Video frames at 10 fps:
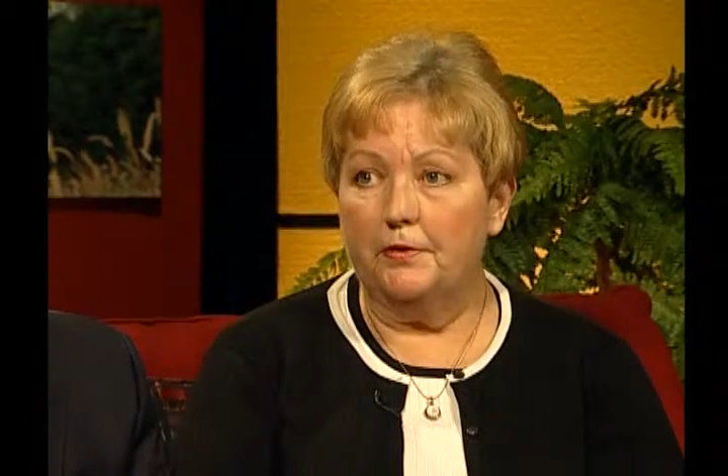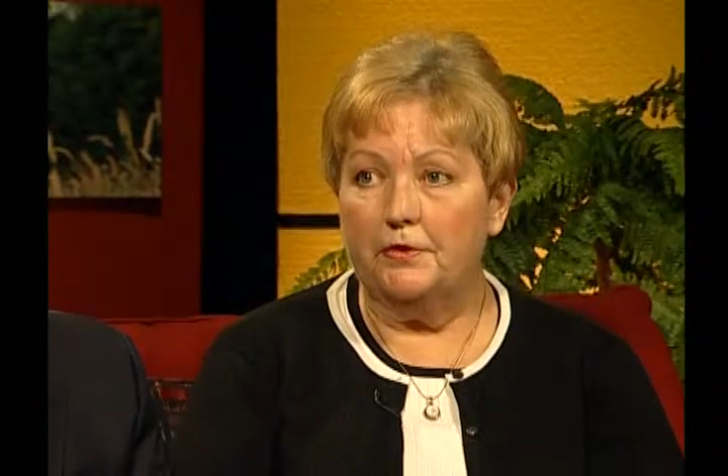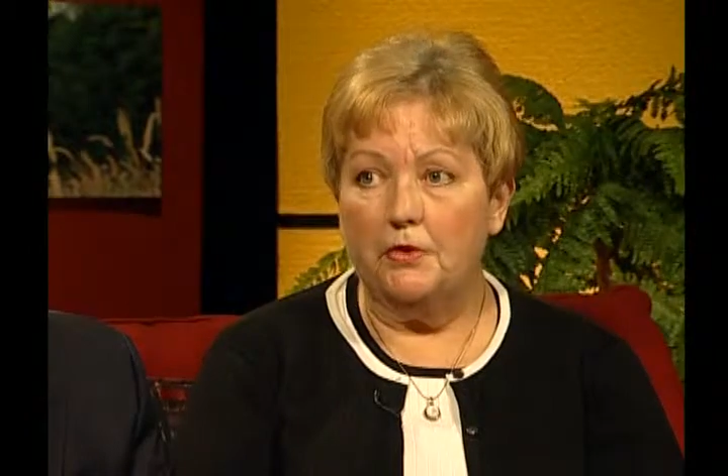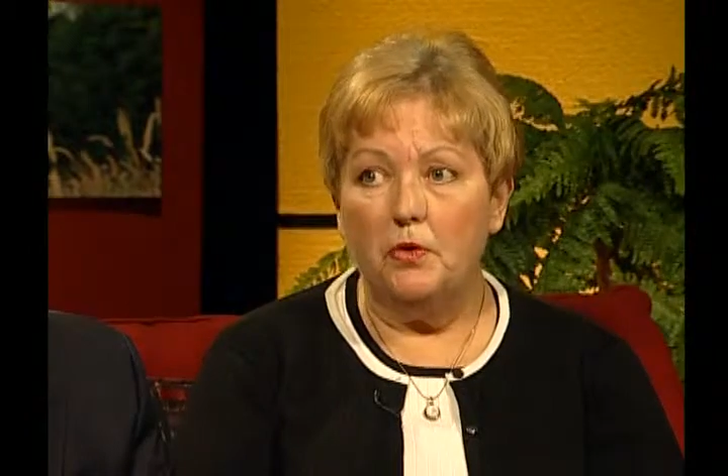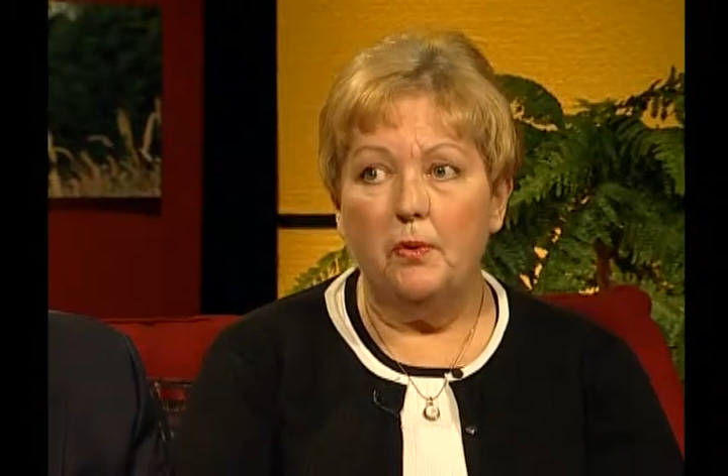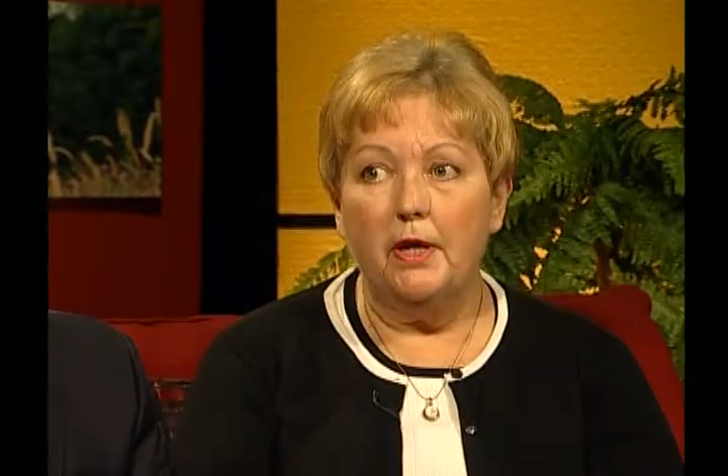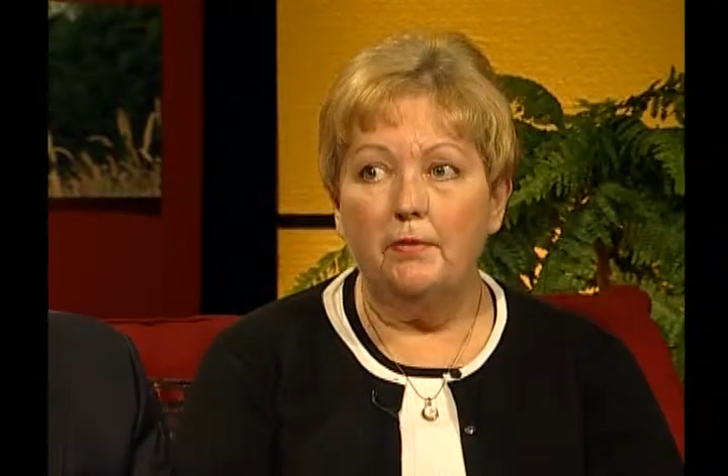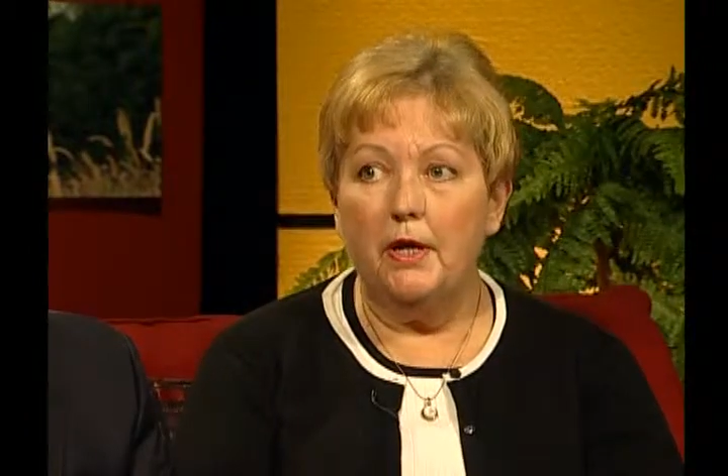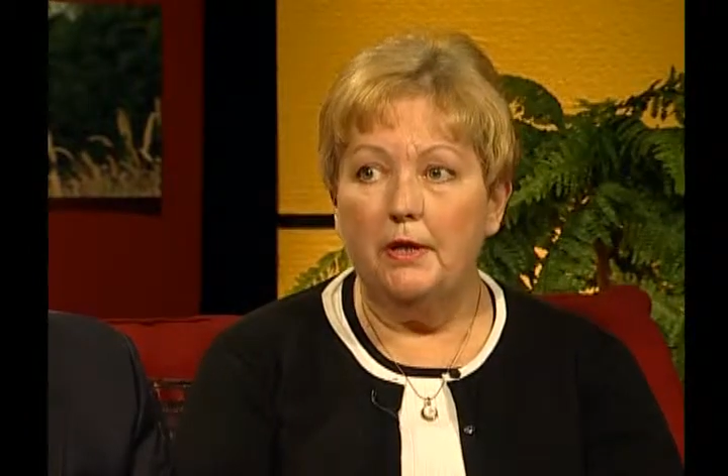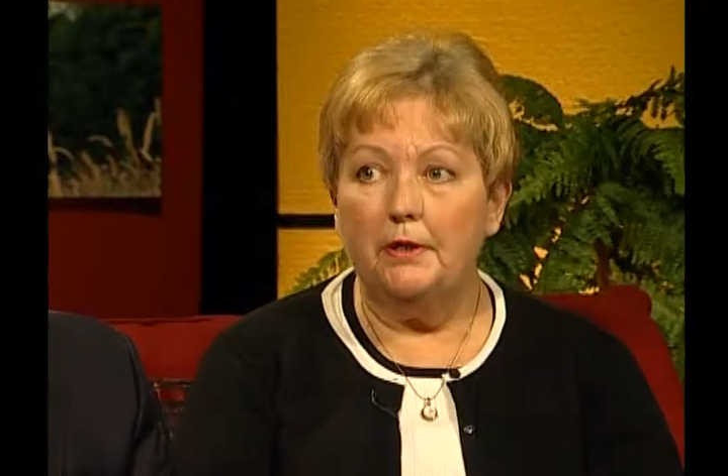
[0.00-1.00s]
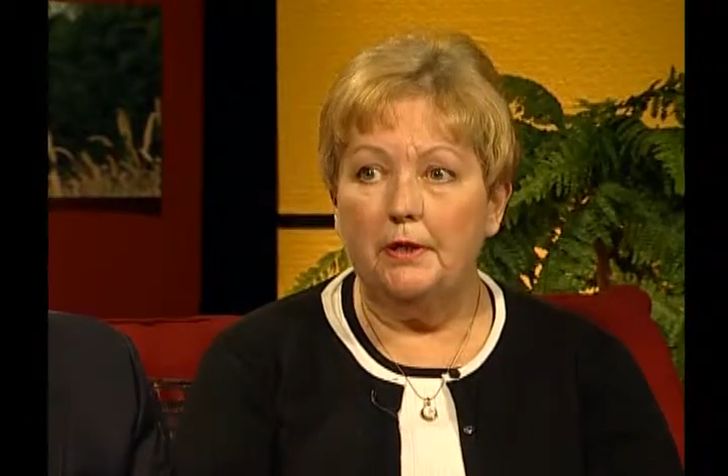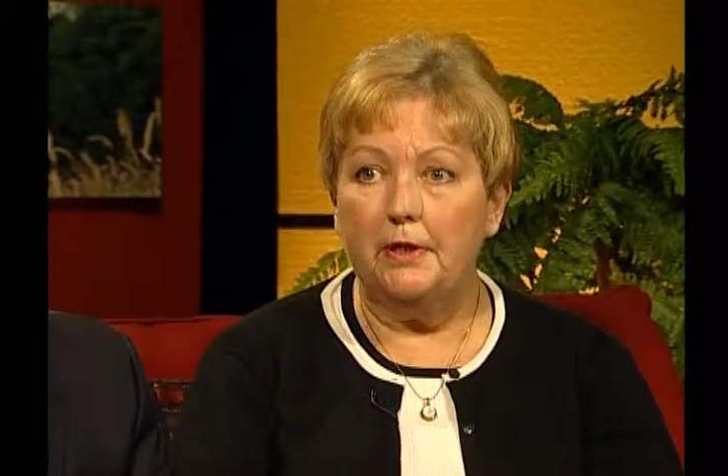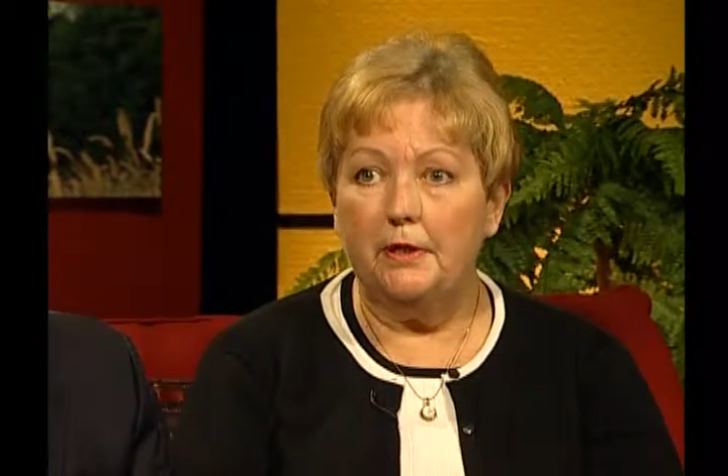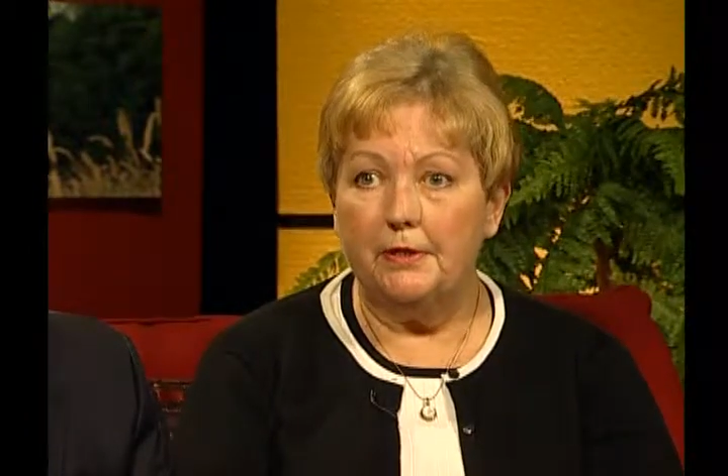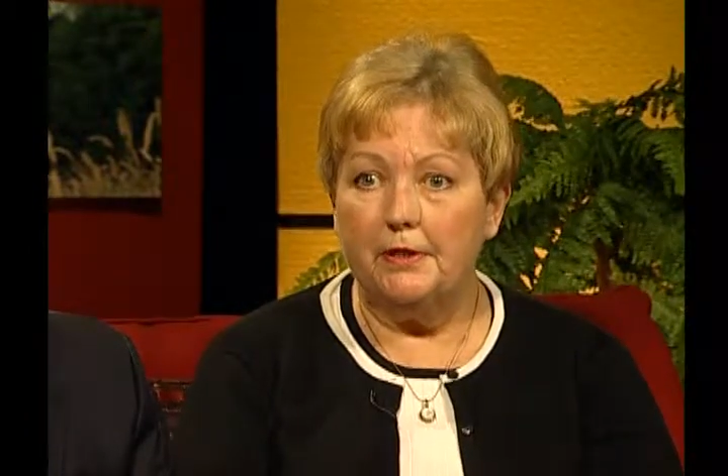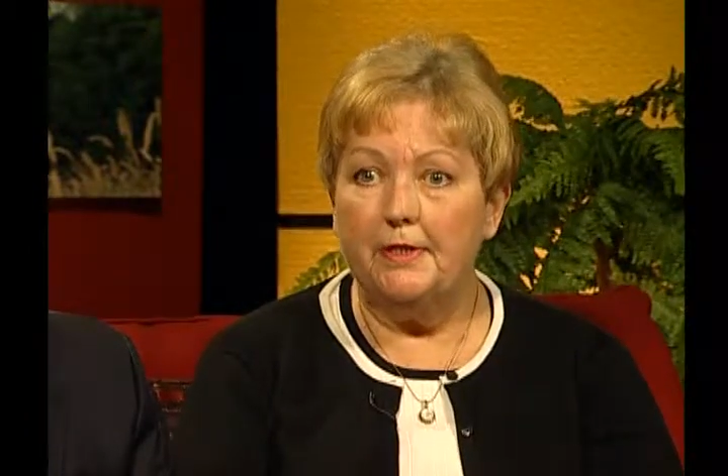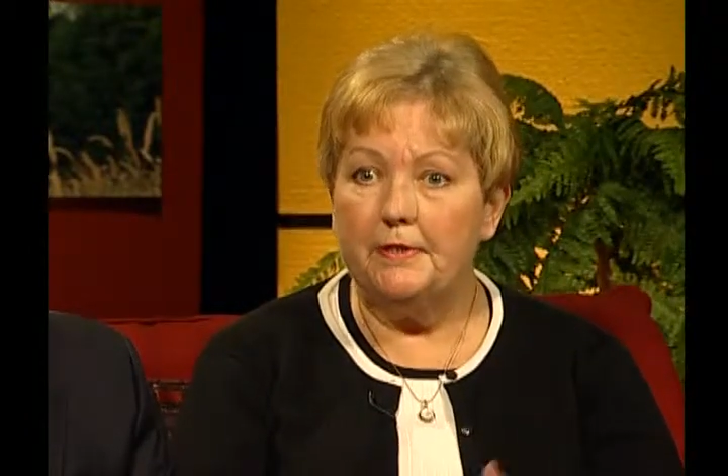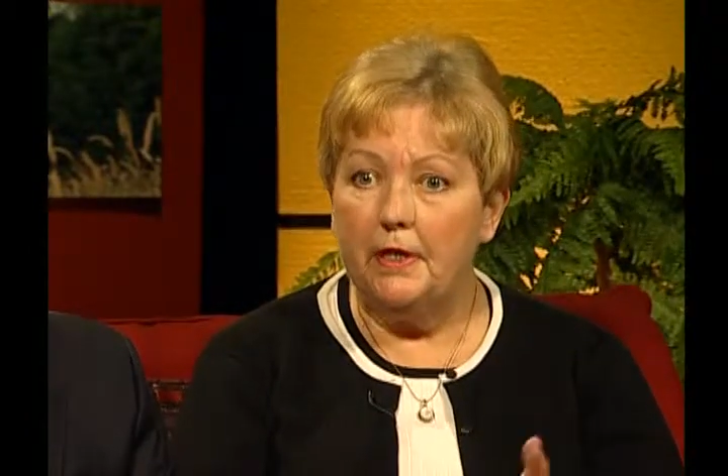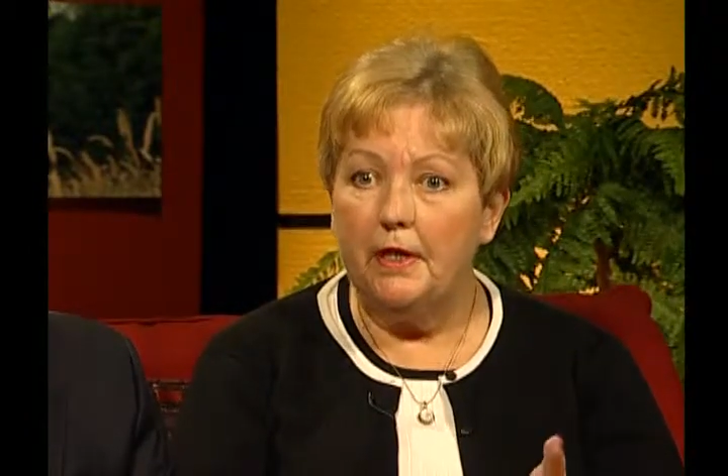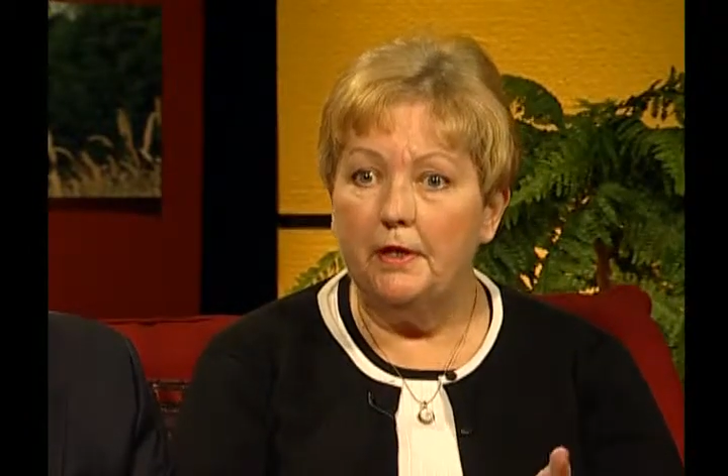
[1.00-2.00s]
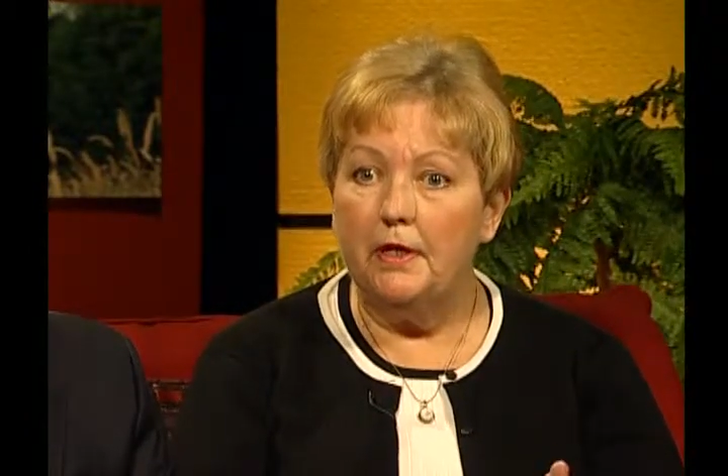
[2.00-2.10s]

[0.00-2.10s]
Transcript: no way around it. And as I said,